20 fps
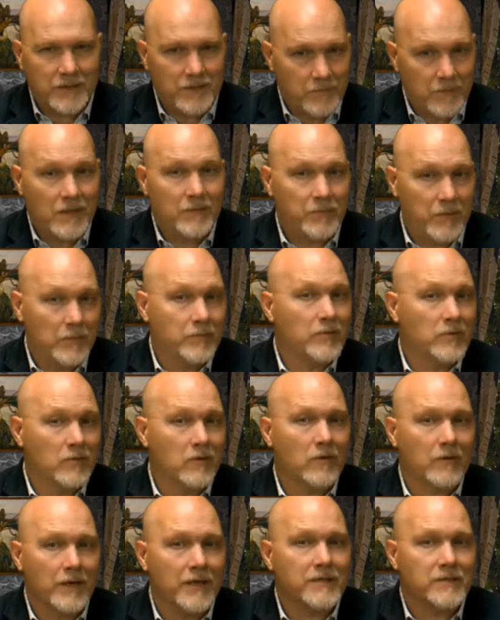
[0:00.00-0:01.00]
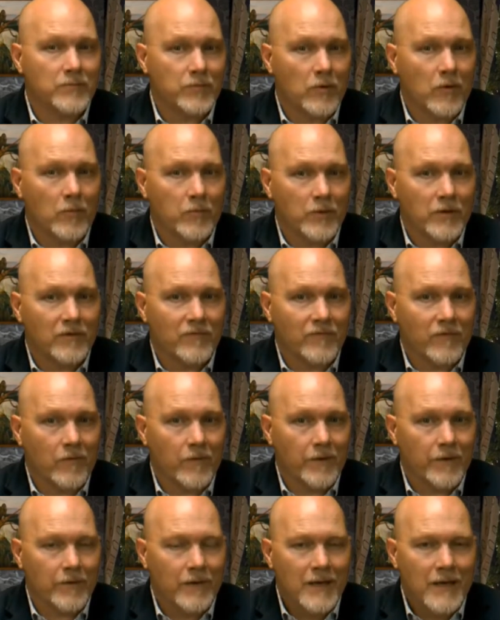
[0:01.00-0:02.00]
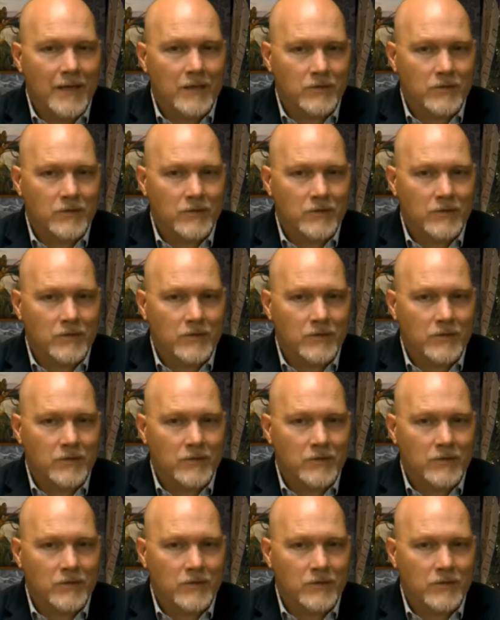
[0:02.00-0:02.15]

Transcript: to meet people who are age appropriate for you.